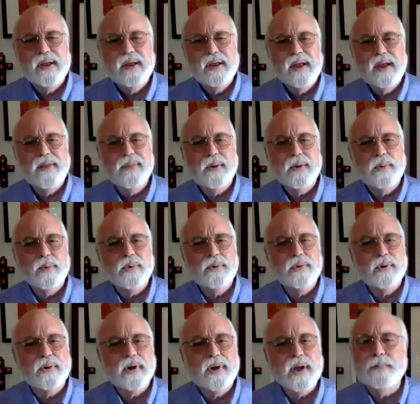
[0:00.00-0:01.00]
And there
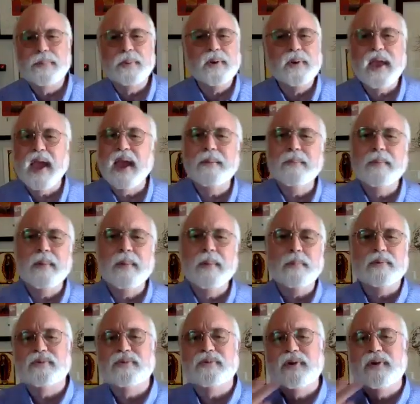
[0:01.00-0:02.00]
were a couple gang
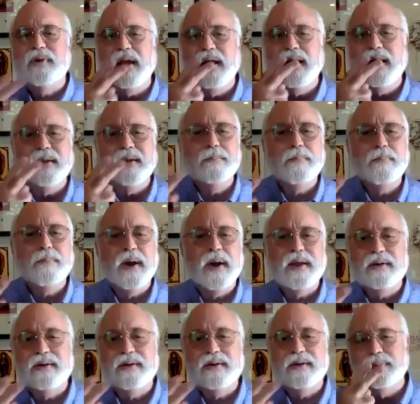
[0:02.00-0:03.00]
members standing by
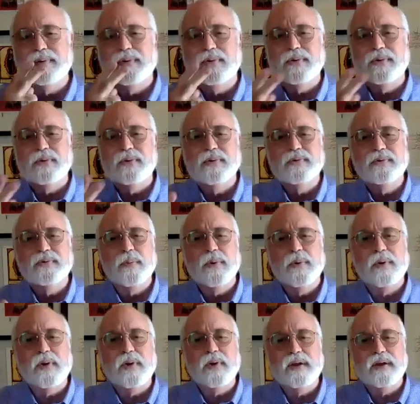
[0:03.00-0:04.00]
a dumpster
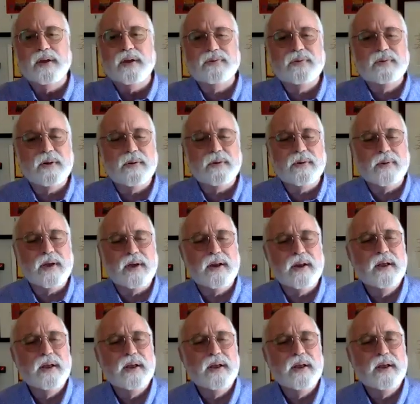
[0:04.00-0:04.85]
smoking a cigarette